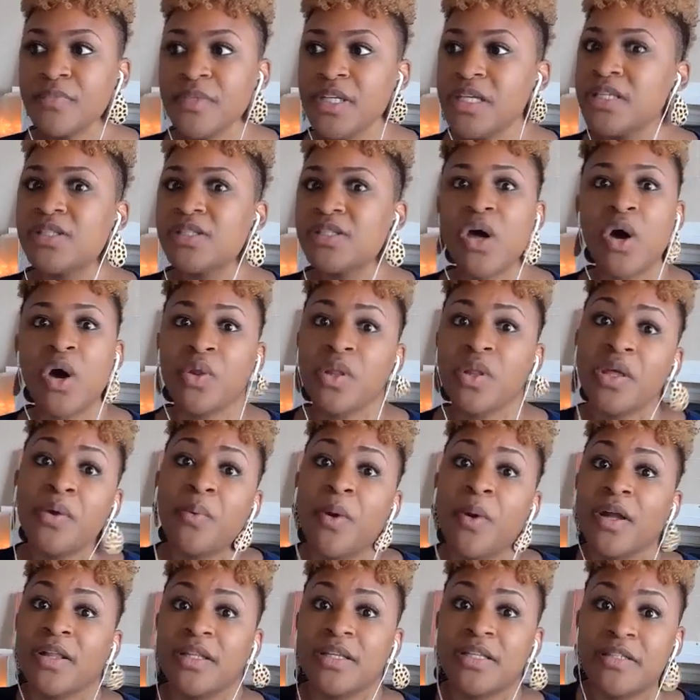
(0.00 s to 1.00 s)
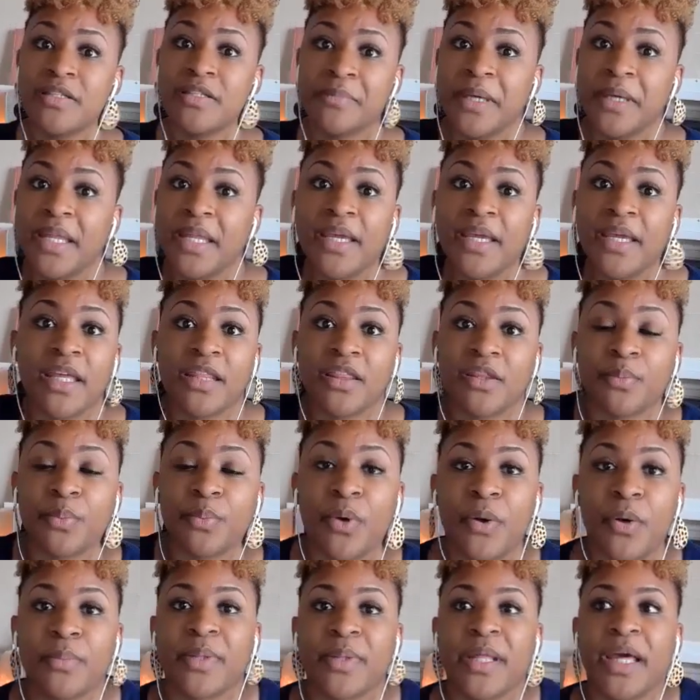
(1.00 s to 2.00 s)
it's totally worth it to me to get to
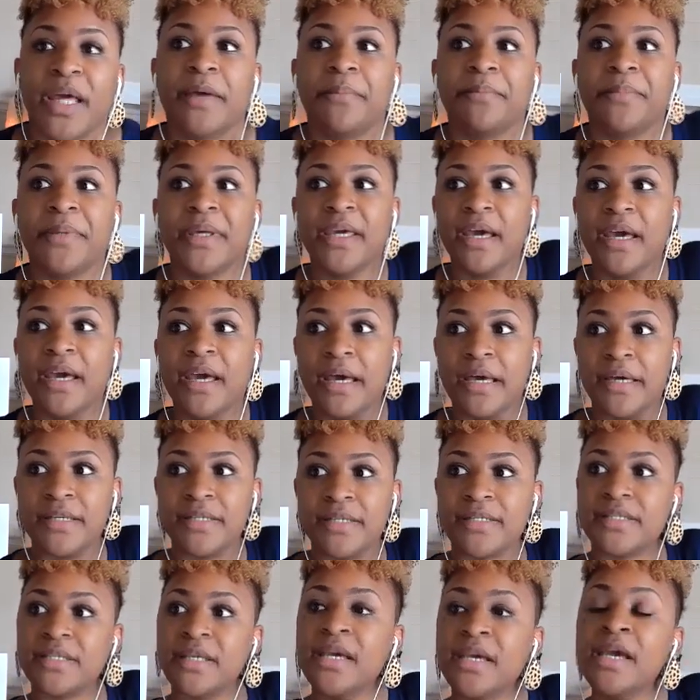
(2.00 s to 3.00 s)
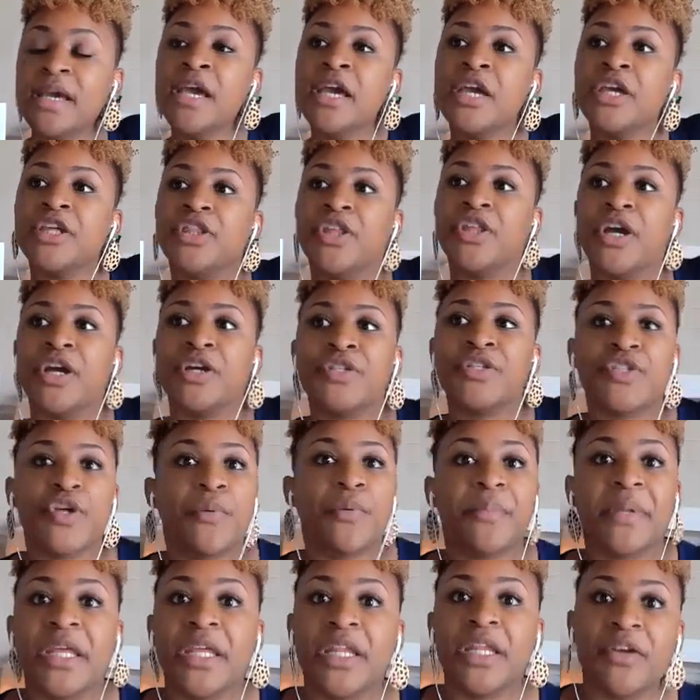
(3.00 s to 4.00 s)
pro plan because there's
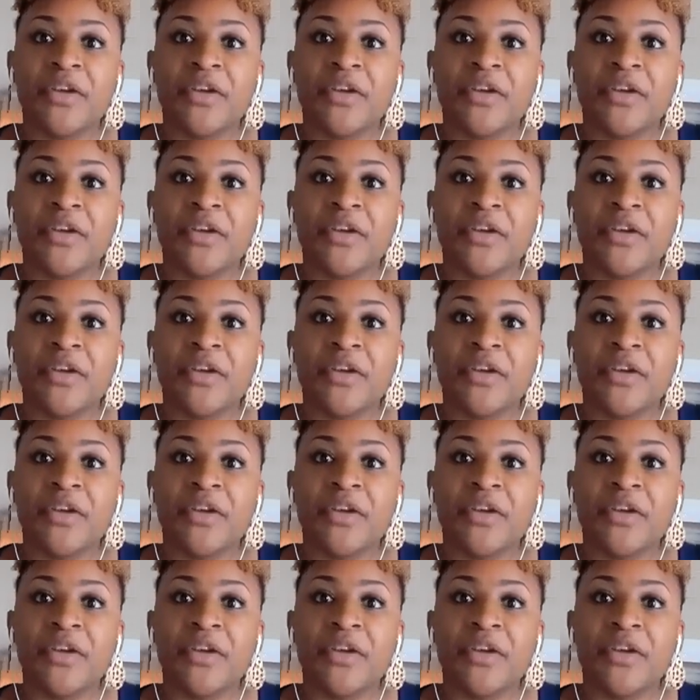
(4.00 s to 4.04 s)
so many